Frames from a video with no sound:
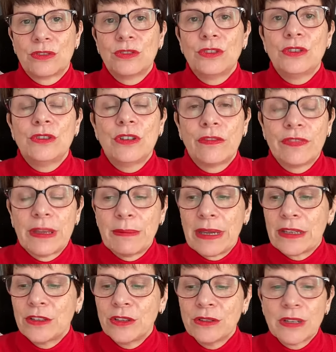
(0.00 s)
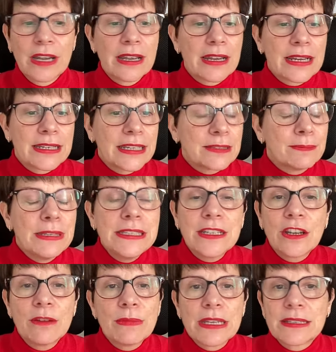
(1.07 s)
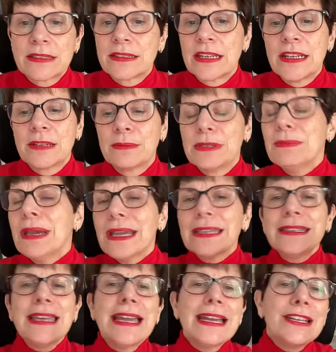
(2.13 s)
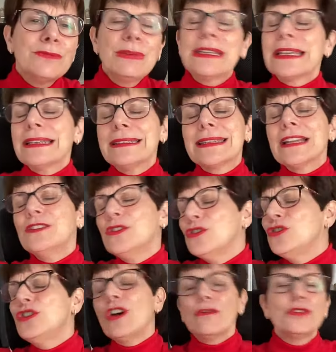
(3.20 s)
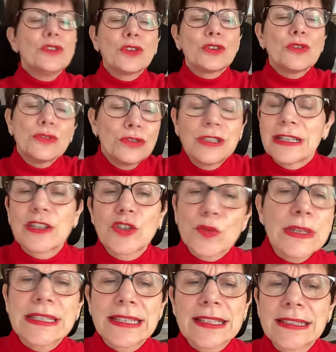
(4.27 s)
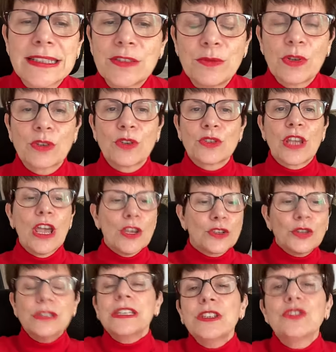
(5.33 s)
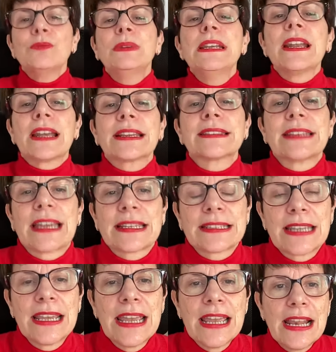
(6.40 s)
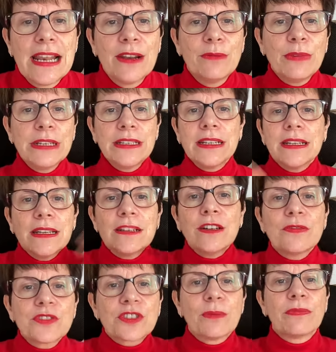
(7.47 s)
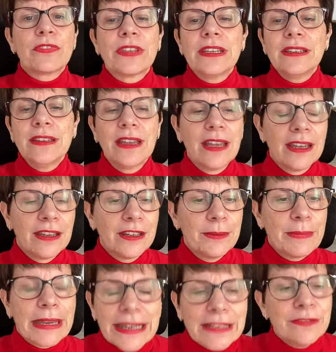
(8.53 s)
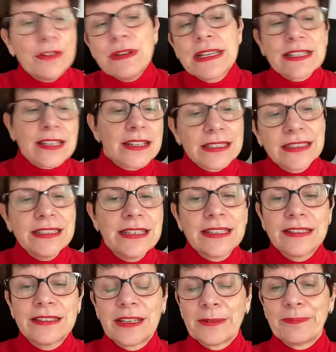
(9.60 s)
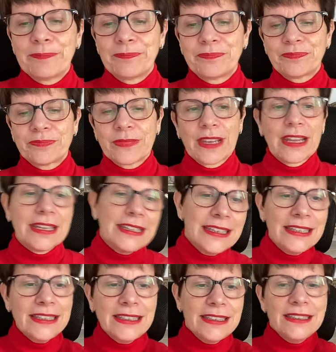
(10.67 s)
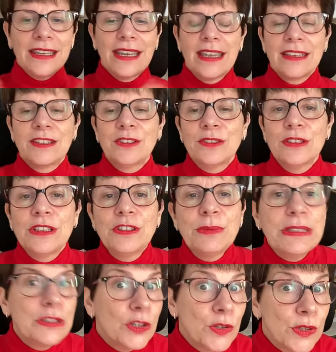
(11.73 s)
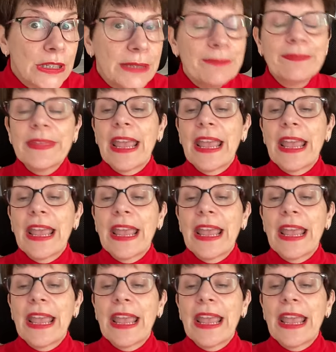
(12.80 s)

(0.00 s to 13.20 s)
Do you love them? I know I get many comments telling me, Marie-Anne, we can tell you love your clothes. You get so excited with your clothes. So you need to be like that. When I, I love something, um, I get very excited and um, you know a little bit girly.